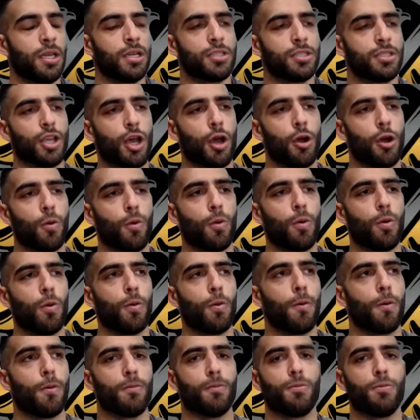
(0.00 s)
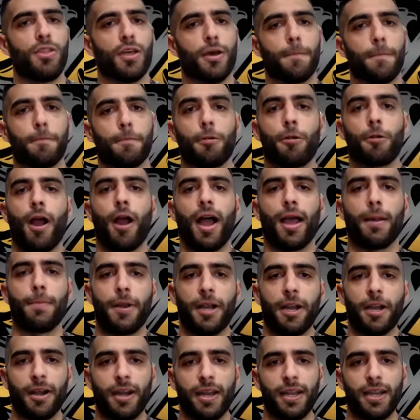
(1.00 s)
So, the
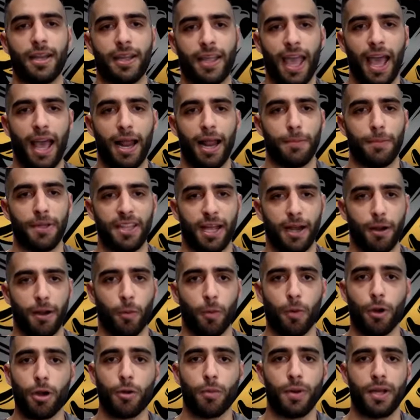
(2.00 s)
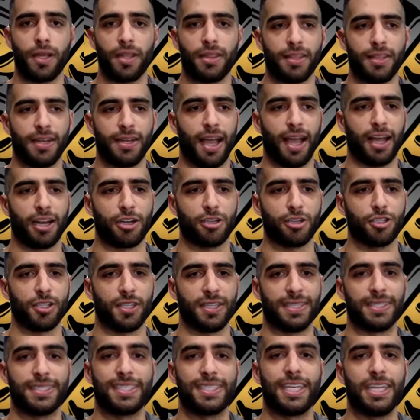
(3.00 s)
primary academy that I work with and I
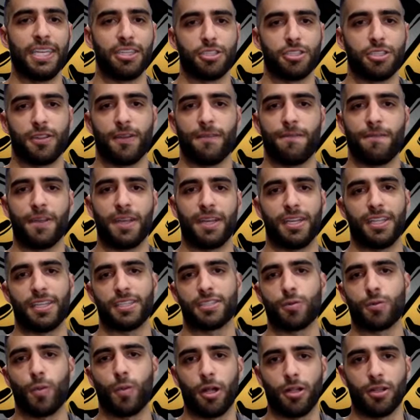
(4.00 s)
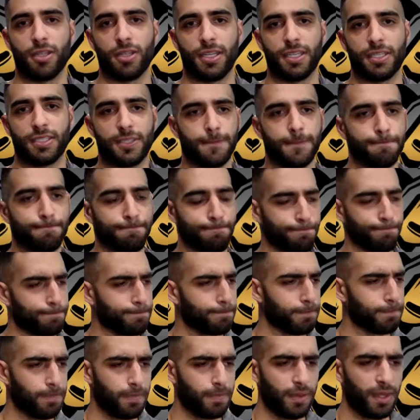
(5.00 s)
actually teach the fitness, wellness,
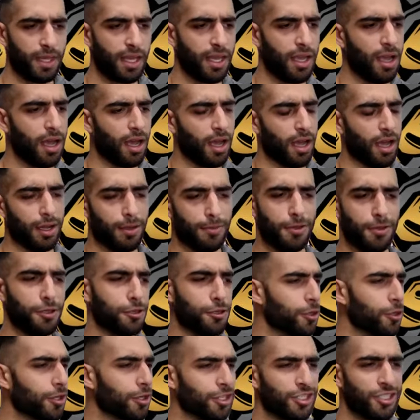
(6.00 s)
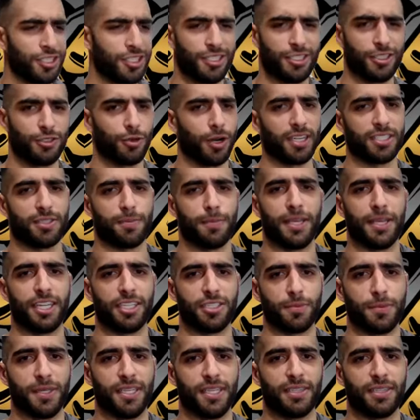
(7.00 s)
uh, nutrition stress
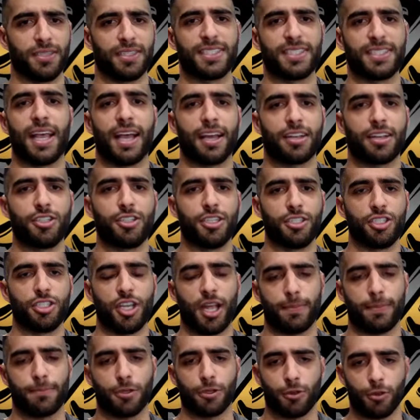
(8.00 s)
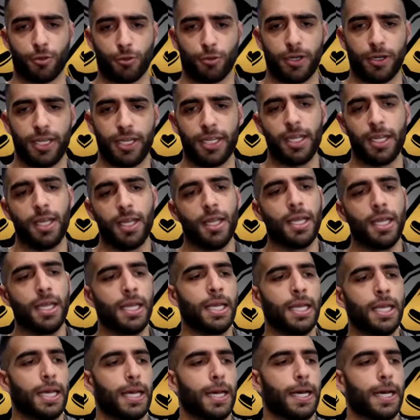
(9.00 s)
management section, chapter three,
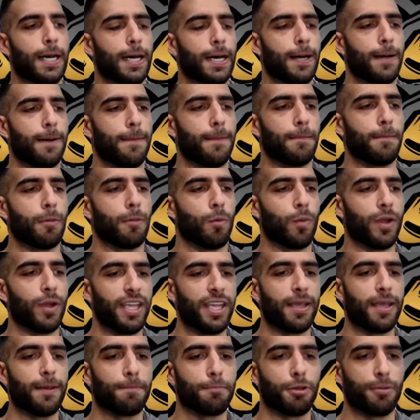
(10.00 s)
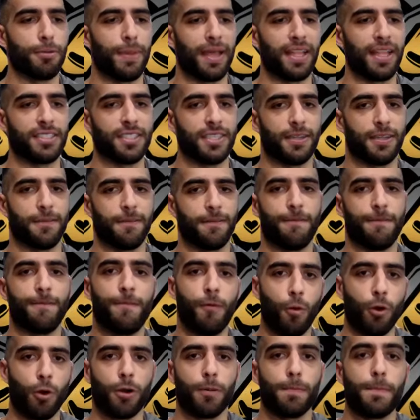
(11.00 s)
um, we implemented
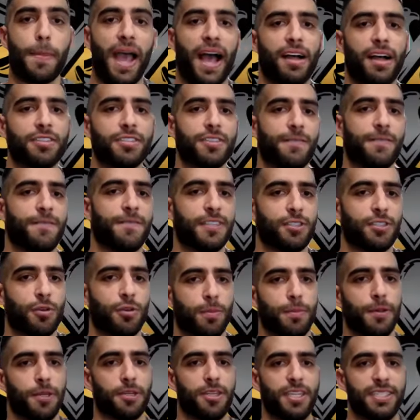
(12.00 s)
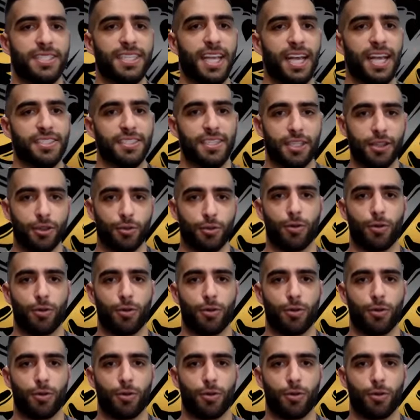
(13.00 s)
four bouts of physical ability testing